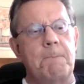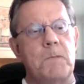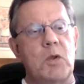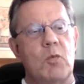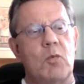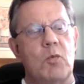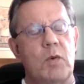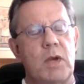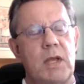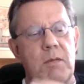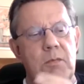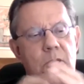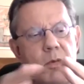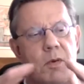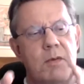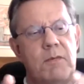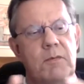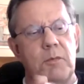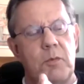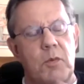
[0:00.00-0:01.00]

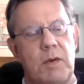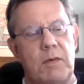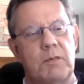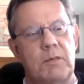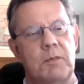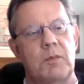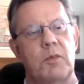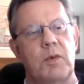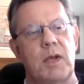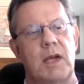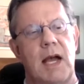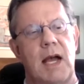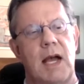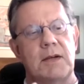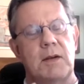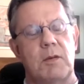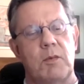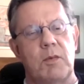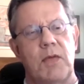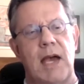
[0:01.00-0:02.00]
we got
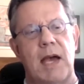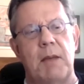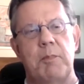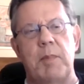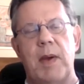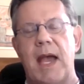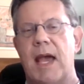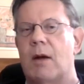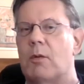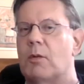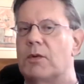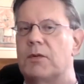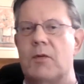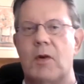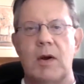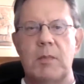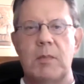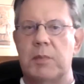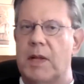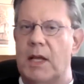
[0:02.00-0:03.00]
done with that panel. It was
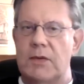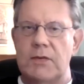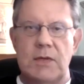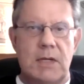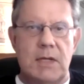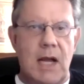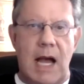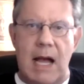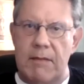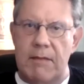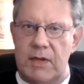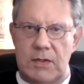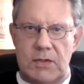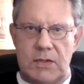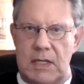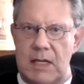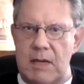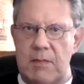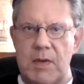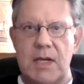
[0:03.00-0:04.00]
very pleasant,
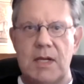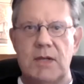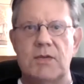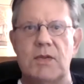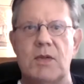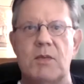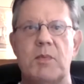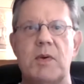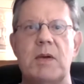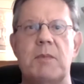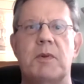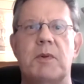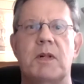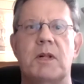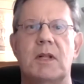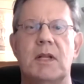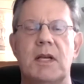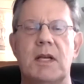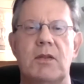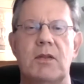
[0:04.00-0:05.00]
obviously, because the
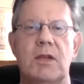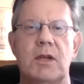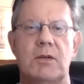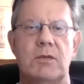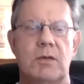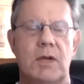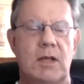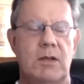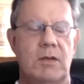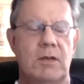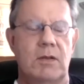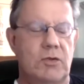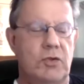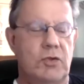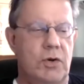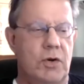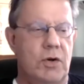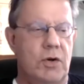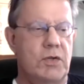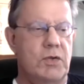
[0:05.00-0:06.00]
people in the
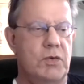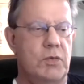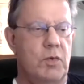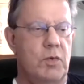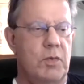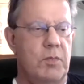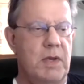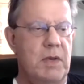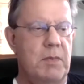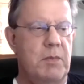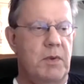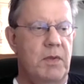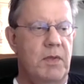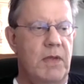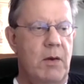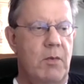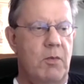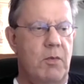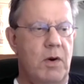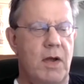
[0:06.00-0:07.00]
church were people
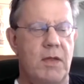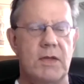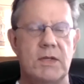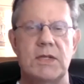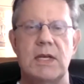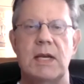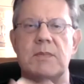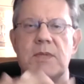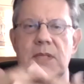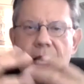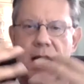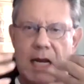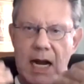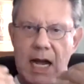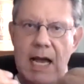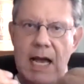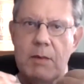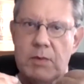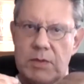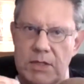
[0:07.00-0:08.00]
that were on the same side
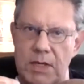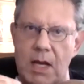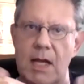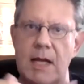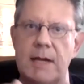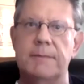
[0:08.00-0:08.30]
I was on.